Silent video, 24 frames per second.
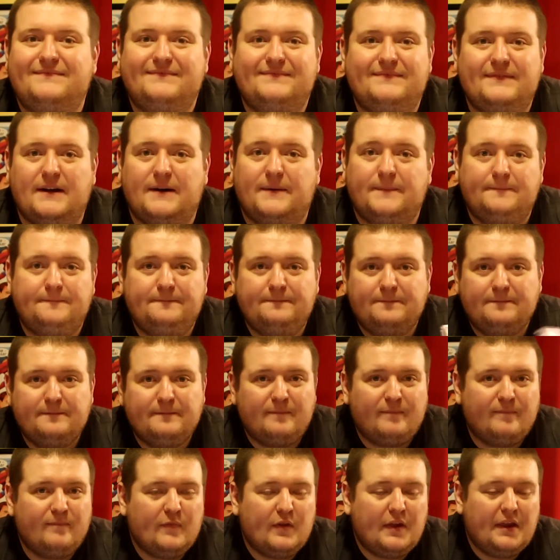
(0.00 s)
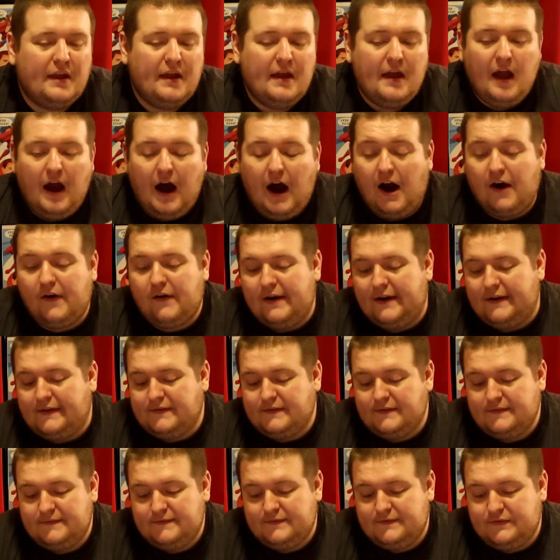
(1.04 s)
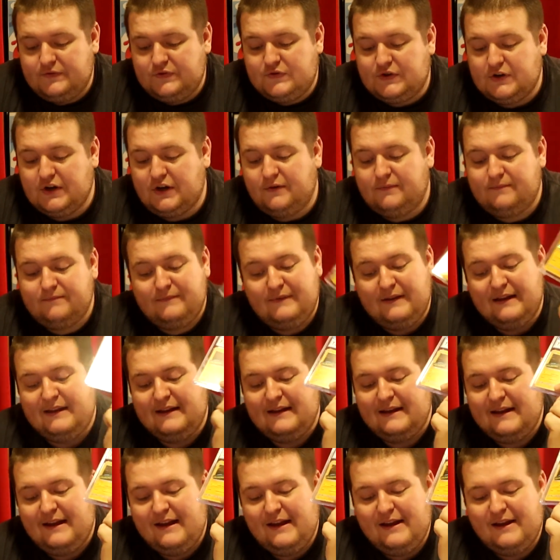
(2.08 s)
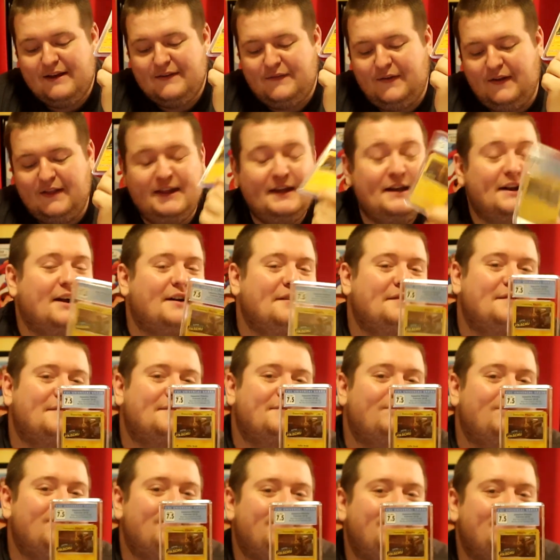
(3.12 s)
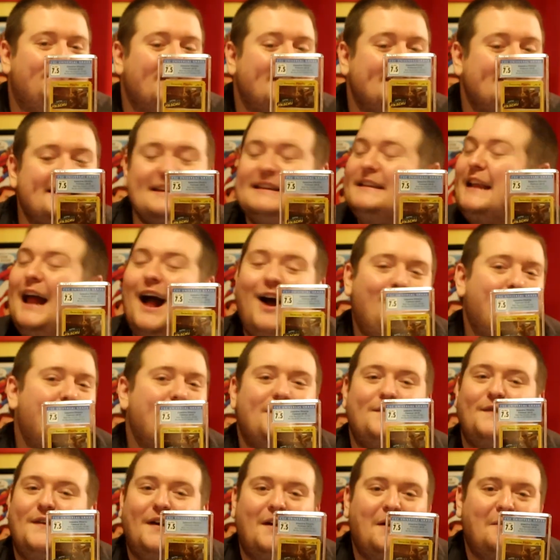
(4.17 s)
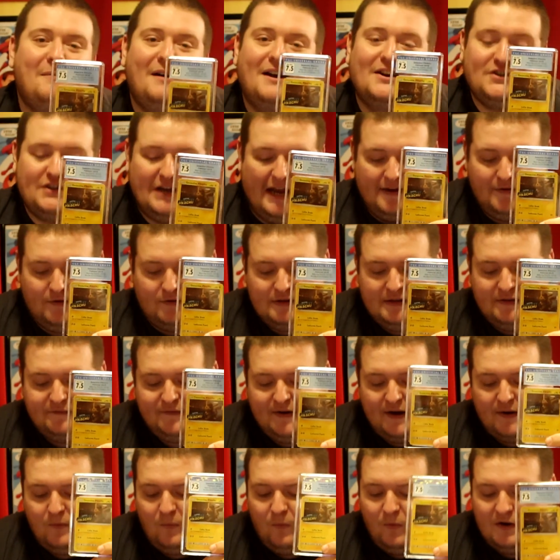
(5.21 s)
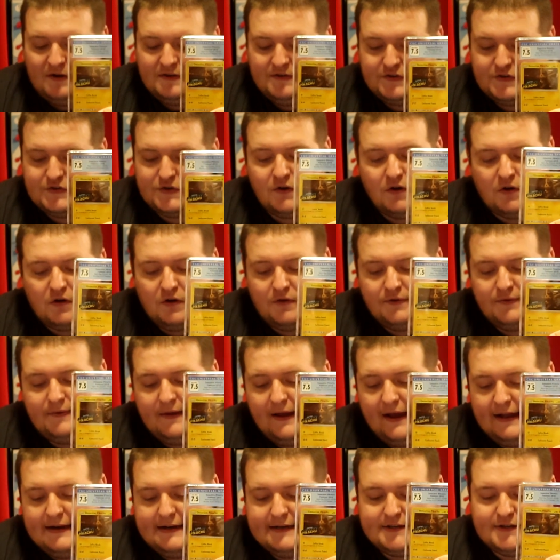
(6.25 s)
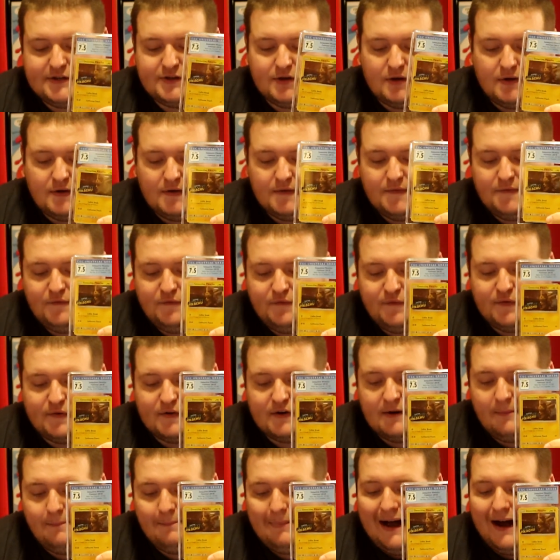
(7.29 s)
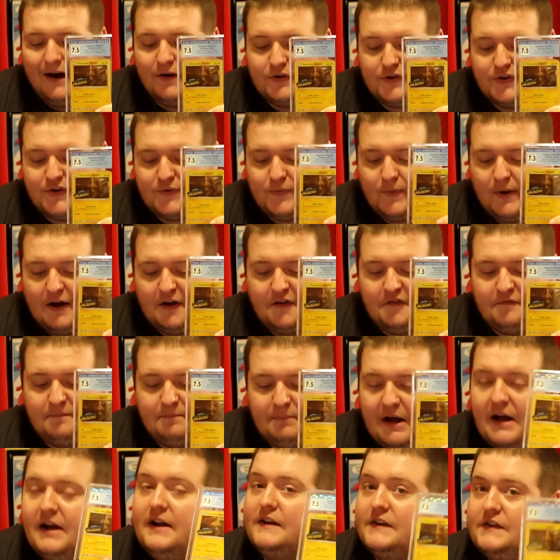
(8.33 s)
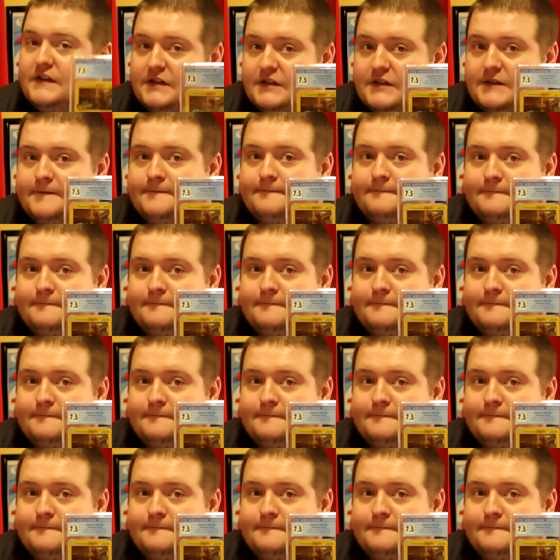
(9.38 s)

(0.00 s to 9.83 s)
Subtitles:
No. Alright, so, funnily enough, this is not worth very much. I only found one sold, and it sold for about $12.